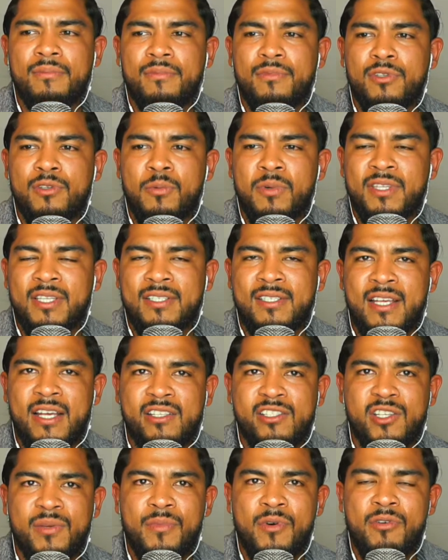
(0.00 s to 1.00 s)
with the
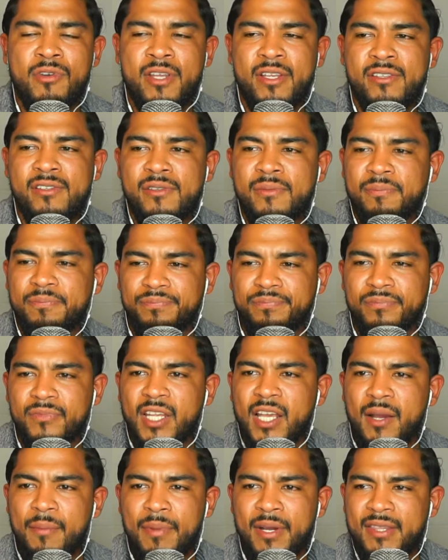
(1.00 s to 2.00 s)
testimonies,
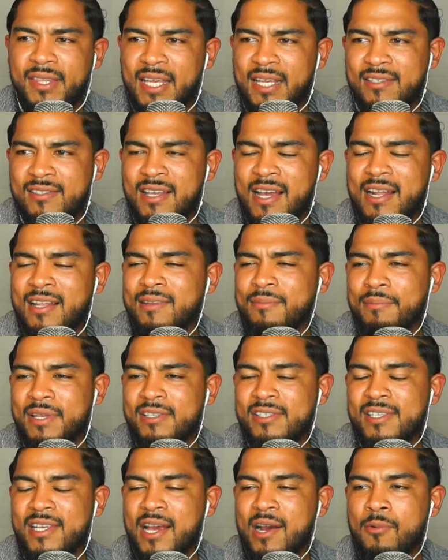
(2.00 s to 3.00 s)
but things got
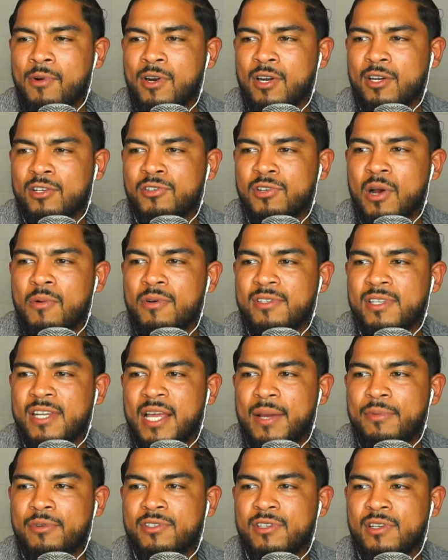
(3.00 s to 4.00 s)
busy at work, so I wasn't
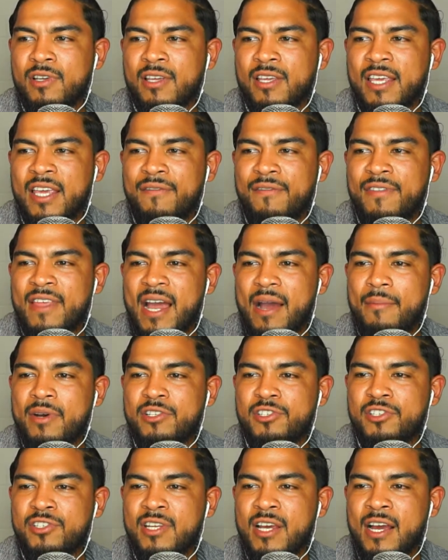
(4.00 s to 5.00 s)
able to give that
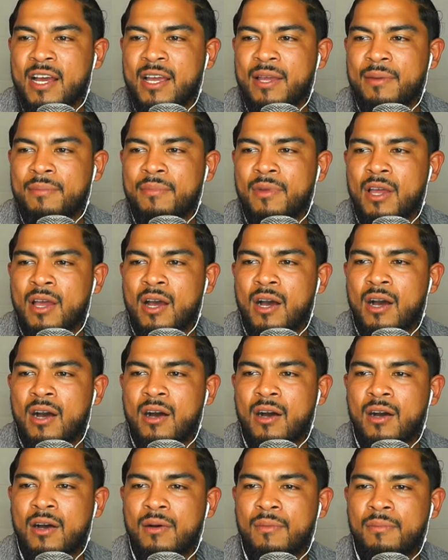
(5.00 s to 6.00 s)
much time
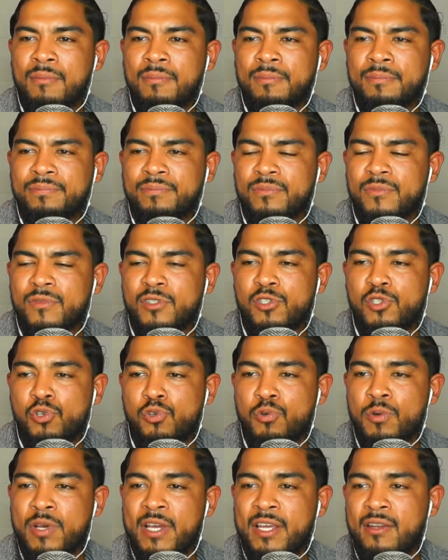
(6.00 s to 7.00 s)

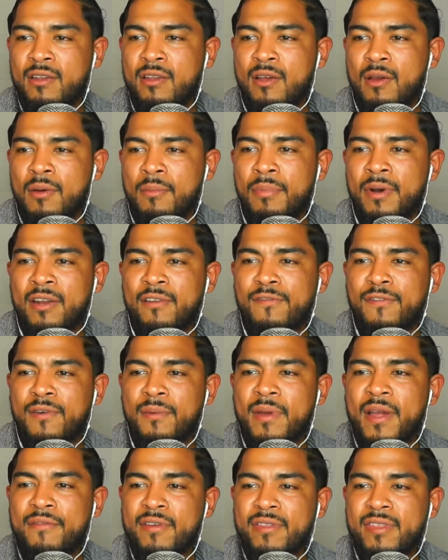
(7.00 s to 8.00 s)
to it. But from
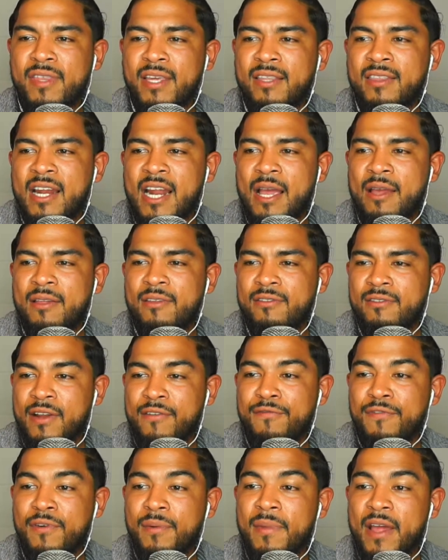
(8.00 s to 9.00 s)
everything that
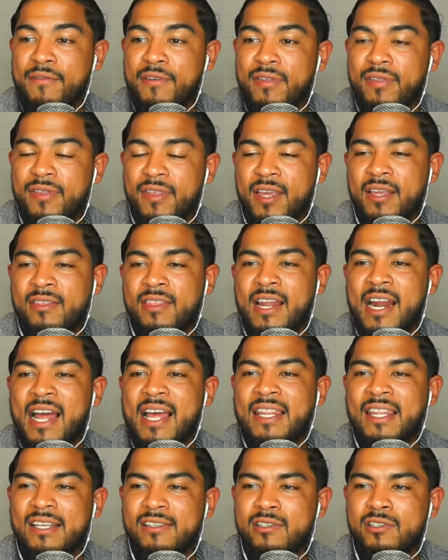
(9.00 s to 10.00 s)
I
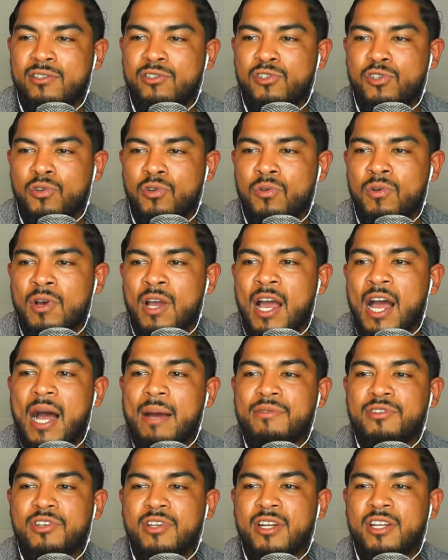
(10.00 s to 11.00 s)
listened to, I'm
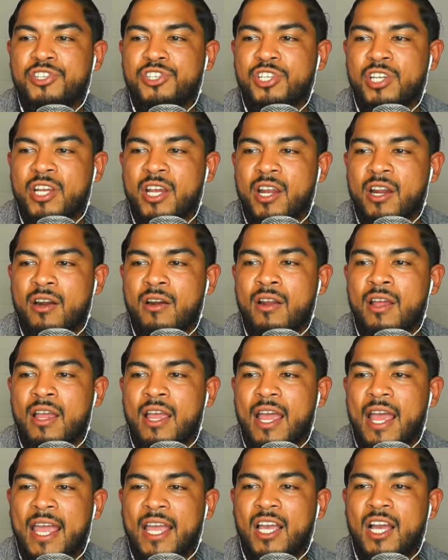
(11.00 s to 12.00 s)
just gonna share
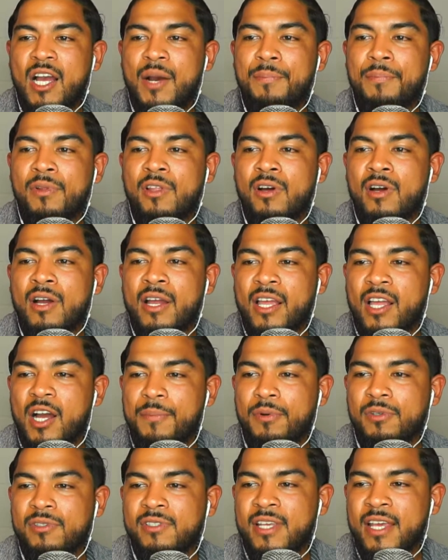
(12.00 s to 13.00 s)
a couple
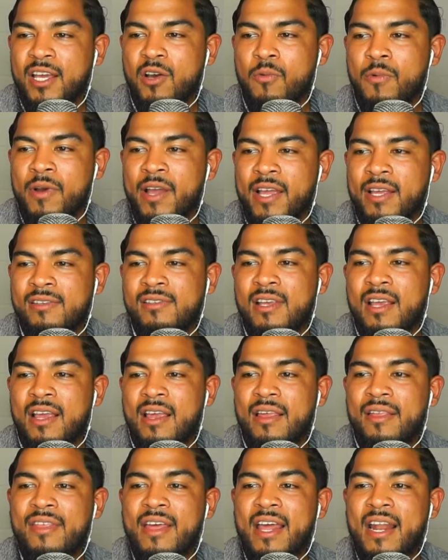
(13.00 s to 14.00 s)
takeaways
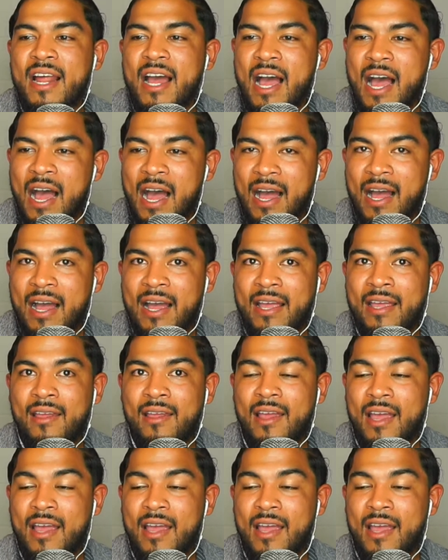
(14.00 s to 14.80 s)
that I